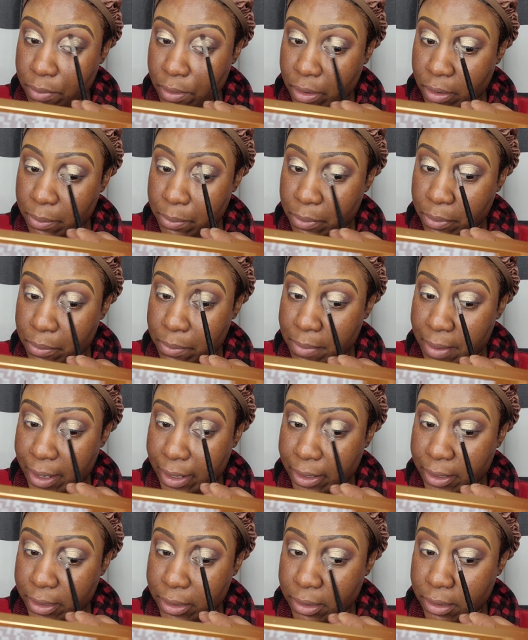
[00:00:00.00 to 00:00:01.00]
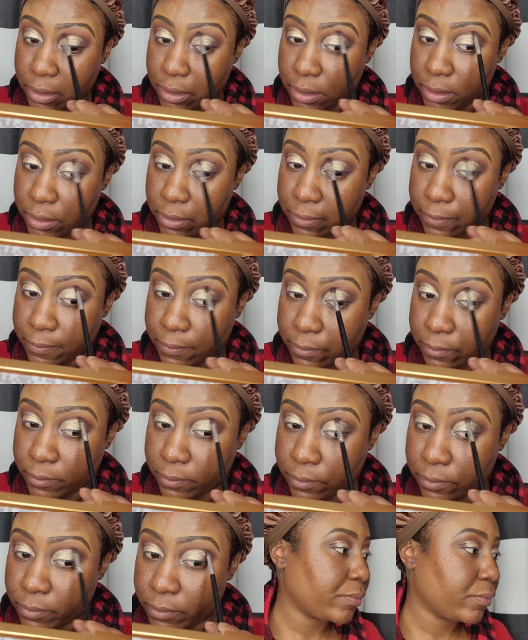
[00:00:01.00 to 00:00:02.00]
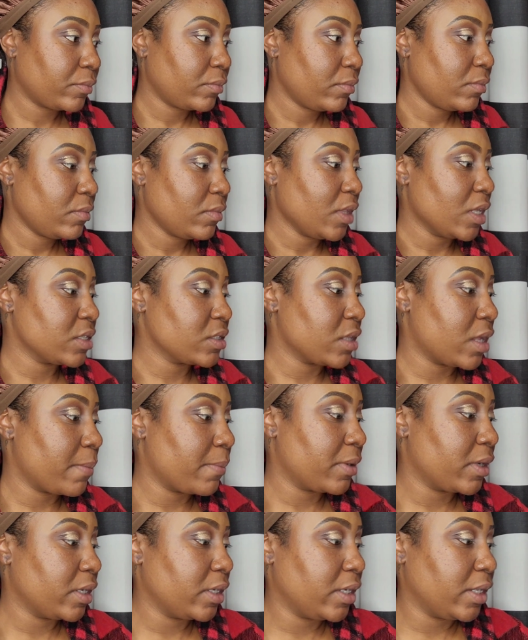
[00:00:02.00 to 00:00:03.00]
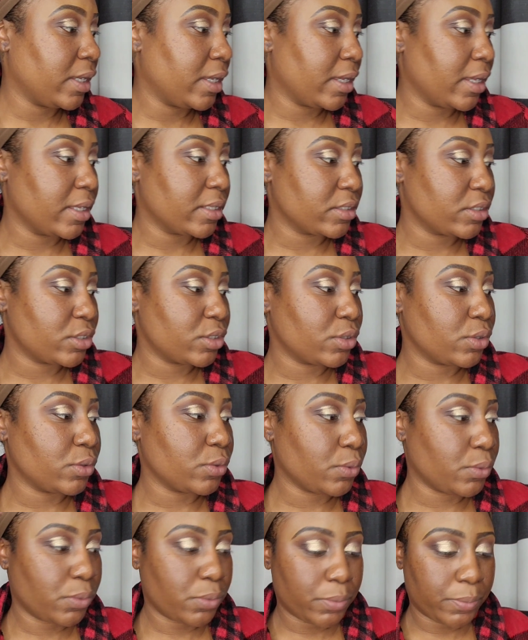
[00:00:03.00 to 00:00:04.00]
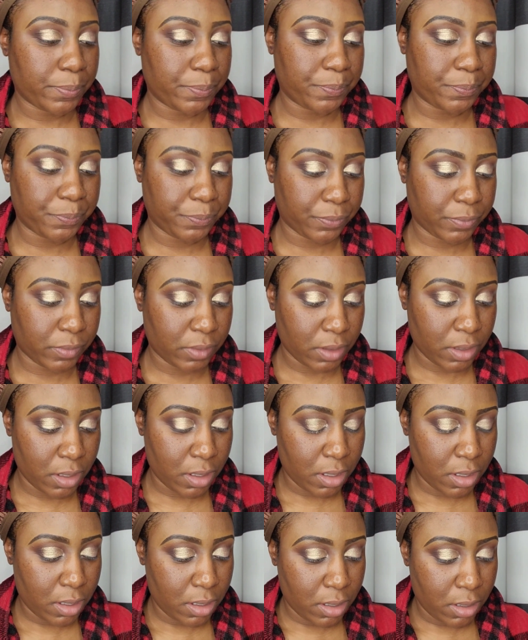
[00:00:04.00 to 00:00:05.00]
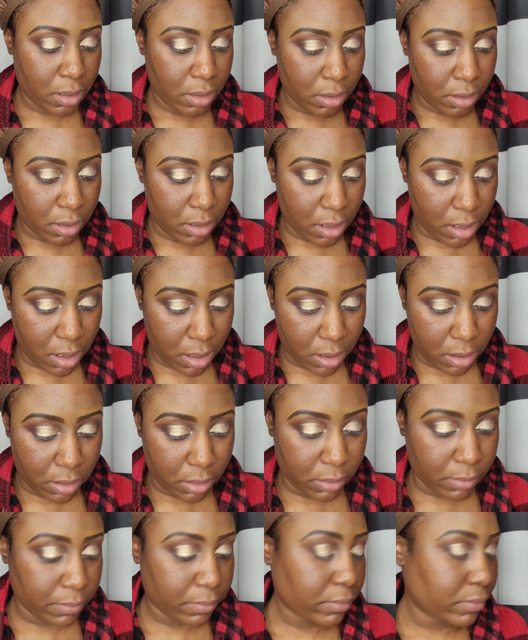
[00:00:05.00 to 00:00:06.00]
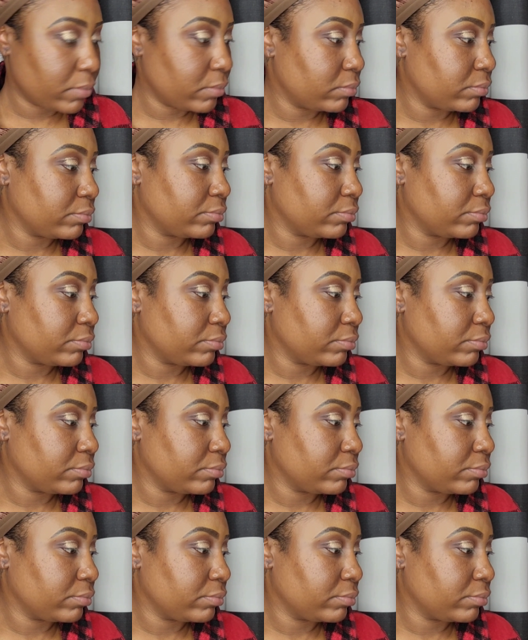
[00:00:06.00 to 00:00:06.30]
purple back in. So I'm going to dig into, um,